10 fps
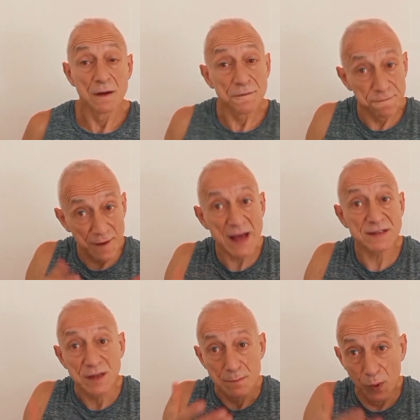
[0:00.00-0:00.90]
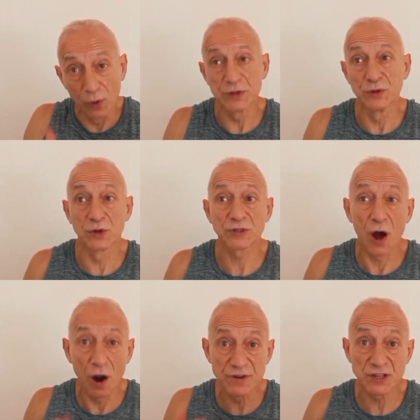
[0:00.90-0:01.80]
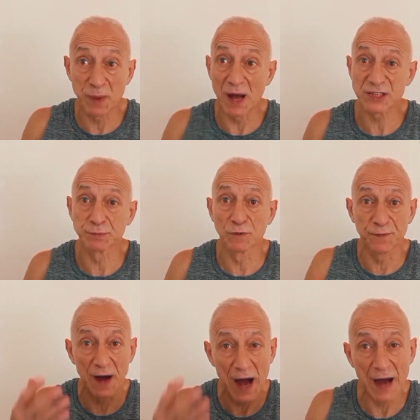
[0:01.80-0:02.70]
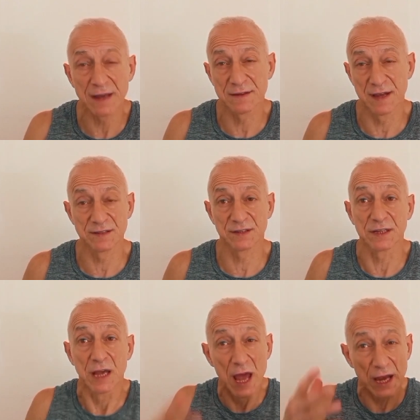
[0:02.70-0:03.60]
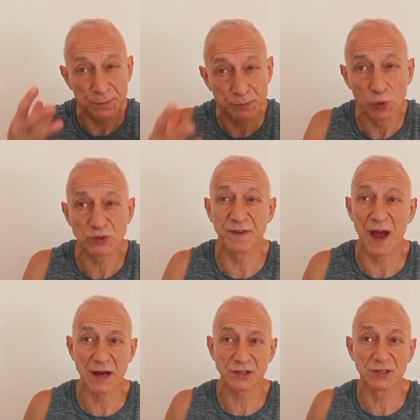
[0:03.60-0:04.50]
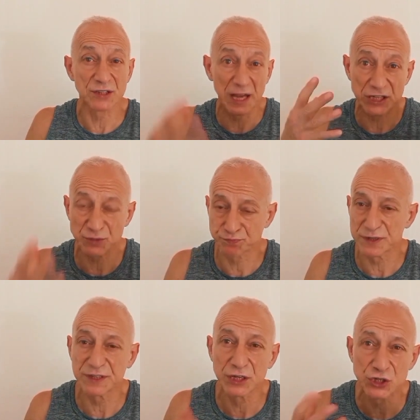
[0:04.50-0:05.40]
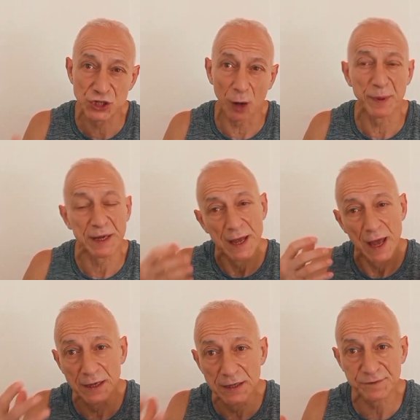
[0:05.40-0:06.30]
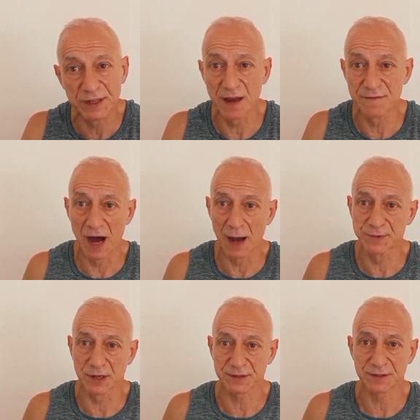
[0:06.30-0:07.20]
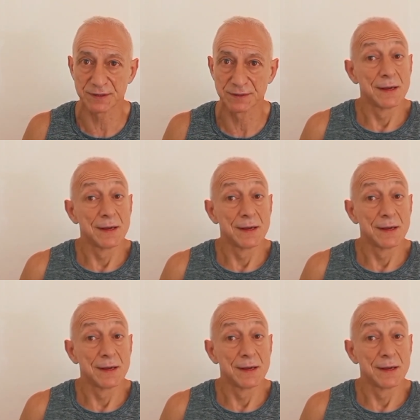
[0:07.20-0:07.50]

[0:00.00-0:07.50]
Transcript: Fast motor units are responsible for high intensity, explosive actions like sprinting, jumping, and lifting heavy objects.